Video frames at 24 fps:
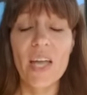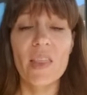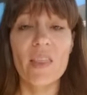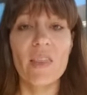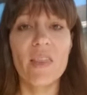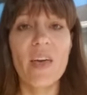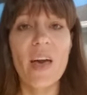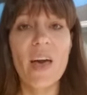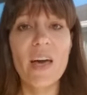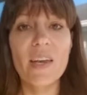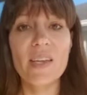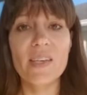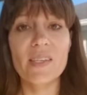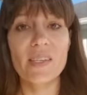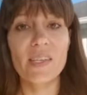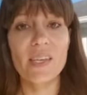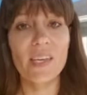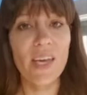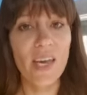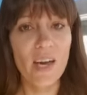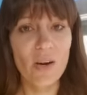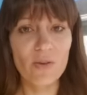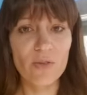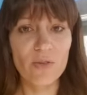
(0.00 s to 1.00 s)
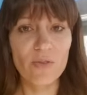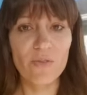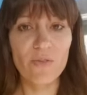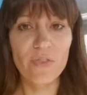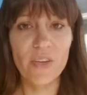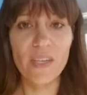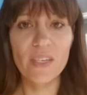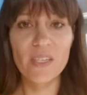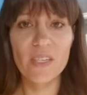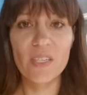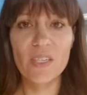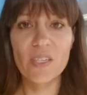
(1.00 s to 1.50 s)
that is a
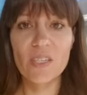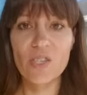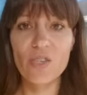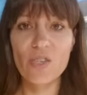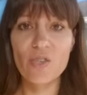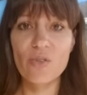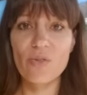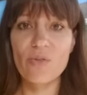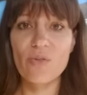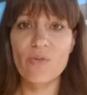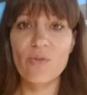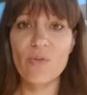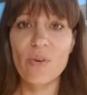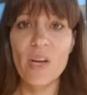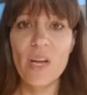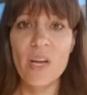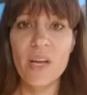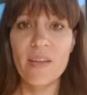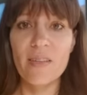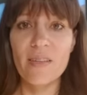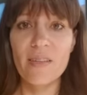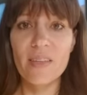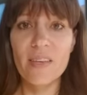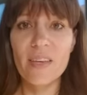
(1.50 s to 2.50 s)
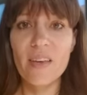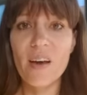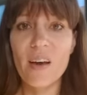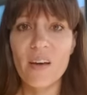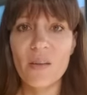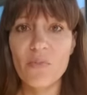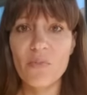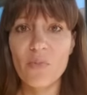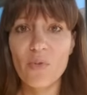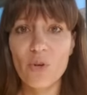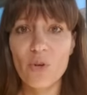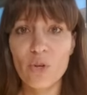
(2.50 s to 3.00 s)
counterfeit to the
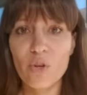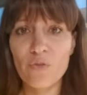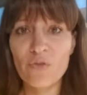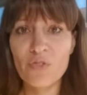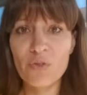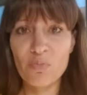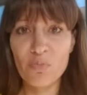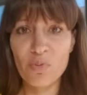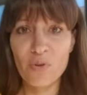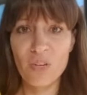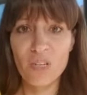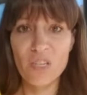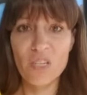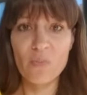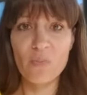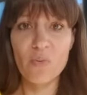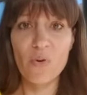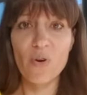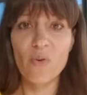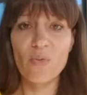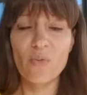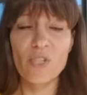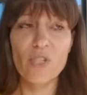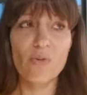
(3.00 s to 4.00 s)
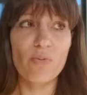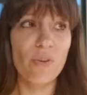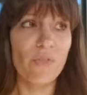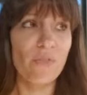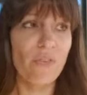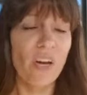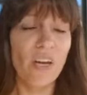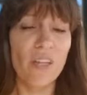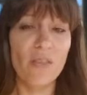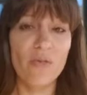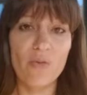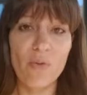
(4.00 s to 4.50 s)
unmoved principle, which we
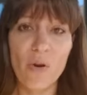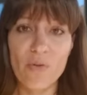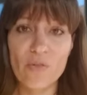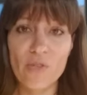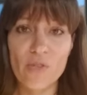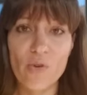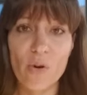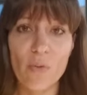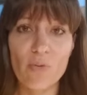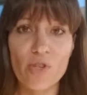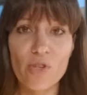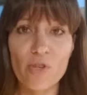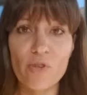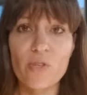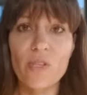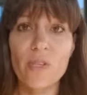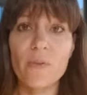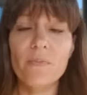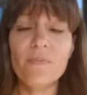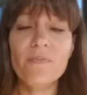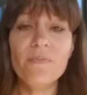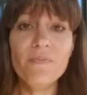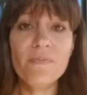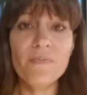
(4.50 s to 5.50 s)
find throughout scriptures.